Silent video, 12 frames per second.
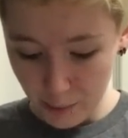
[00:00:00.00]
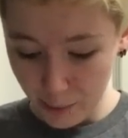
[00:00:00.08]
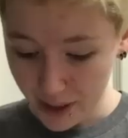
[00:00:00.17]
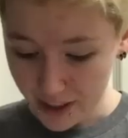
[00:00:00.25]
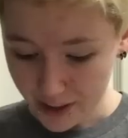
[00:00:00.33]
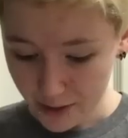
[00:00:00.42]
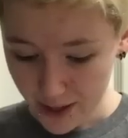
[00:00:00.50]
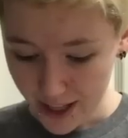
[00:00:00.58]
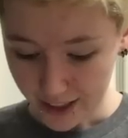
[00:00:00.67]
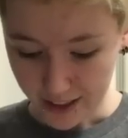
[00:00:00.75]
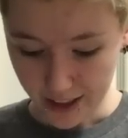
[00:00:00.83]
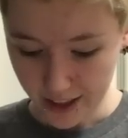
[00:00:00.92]
But
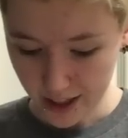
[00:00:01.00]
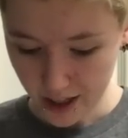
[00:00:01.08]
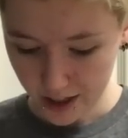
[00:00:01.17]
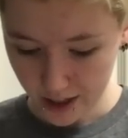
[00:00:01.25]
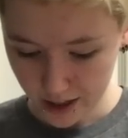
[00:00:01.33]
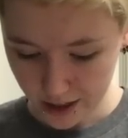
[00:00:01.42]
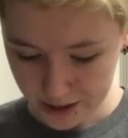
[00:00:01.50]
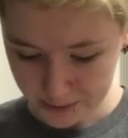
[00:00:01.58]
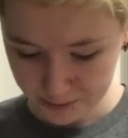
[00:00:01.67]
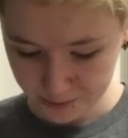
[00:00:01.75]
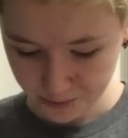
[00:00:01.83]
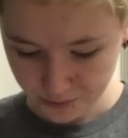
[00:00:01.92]
well,
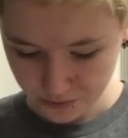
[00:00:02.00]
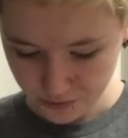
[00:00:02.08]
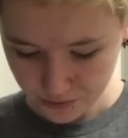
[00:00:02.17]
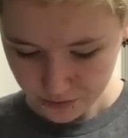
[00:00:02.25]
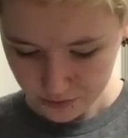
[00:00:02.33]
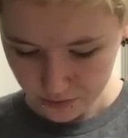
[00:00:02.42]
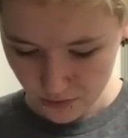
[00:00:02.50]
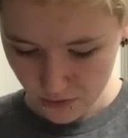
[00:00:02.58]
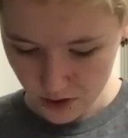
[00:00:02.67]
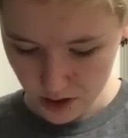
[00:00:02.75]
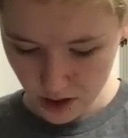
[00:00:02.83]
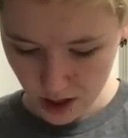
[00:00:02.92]

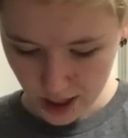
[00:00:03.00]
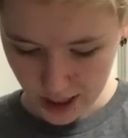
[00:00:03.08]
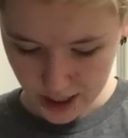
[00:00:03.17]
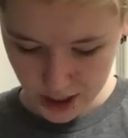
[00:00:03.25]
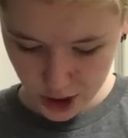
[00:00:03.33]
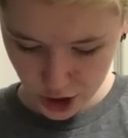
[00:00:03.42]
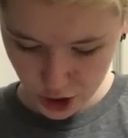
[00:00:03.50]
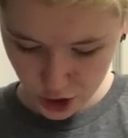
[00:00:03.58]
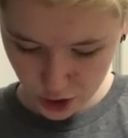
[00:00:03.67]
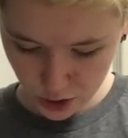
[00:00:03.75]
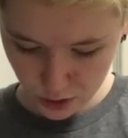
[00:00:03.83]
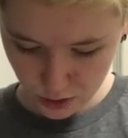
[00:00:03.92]
I
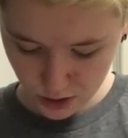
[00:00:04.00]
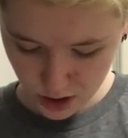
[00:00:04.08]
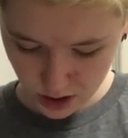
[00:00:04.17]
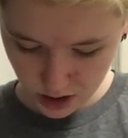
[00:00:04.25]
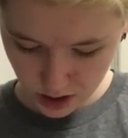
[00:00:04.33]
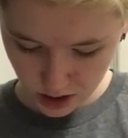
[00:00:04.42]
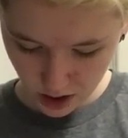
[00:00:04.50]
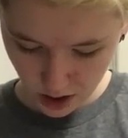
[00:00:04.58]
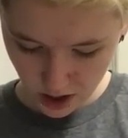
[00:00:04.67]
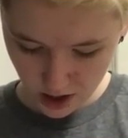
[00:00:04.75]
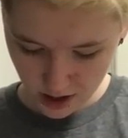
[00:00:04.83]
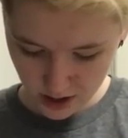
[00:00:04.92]
do
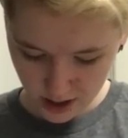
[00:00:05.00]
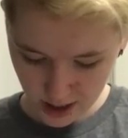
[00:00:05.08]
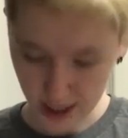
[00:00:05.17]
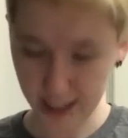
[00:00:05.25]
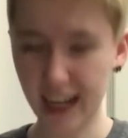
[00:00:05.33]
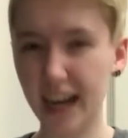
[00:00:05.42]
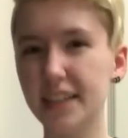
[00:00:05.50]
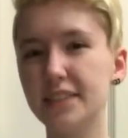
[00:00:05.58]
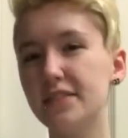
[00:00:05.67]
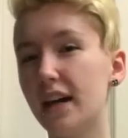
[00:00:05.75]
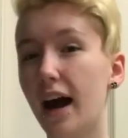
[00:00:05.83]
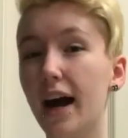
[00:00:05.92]
a kind
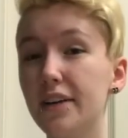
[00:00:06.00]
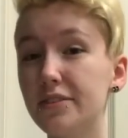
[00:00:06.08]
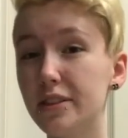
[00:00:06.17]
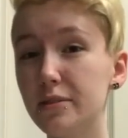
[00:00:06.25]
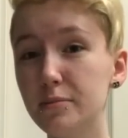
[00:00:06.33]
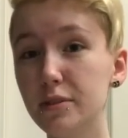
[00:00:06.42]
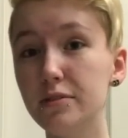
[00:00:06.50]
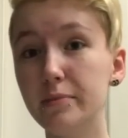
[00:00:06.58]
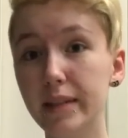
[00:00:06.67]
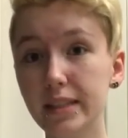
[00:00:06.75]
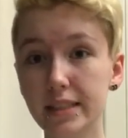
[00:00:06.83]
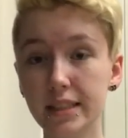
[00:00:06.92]
of an eye roll
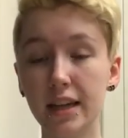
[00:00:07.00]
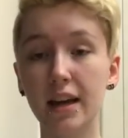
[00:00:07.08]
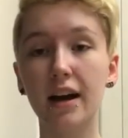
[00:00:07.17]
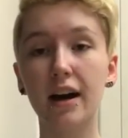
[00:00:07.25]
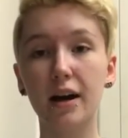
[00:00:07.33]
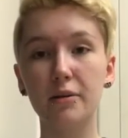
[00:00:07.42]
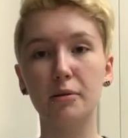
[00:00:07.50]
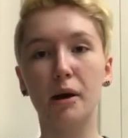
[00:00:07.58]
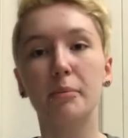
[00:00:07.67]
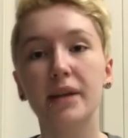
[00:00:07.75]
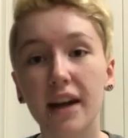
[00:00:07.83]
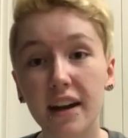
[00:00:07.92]
movement. It
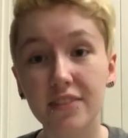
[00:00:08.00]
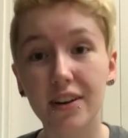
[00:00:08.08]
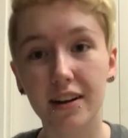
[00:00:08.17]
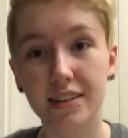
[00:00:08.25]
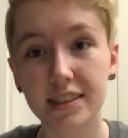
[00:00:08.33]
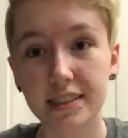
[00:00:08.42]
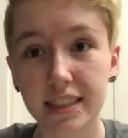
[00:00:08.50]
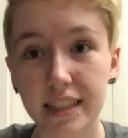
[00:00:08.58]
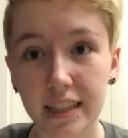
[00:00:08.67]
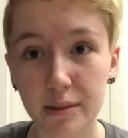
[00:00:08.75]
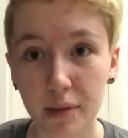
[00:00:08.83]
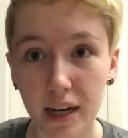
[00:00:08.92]
might be kind of hard to
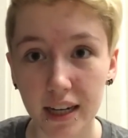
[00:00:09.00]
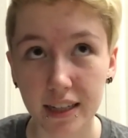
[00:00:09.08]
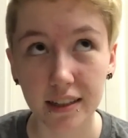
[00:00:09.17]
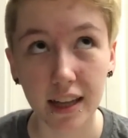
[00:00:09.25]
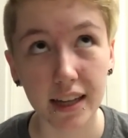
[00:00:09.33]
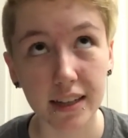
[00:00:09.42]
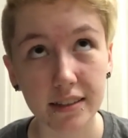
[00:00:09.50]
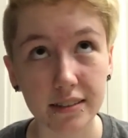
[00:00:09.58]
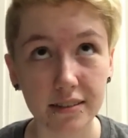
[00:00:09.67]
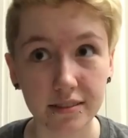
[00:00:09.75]
see, but I go like,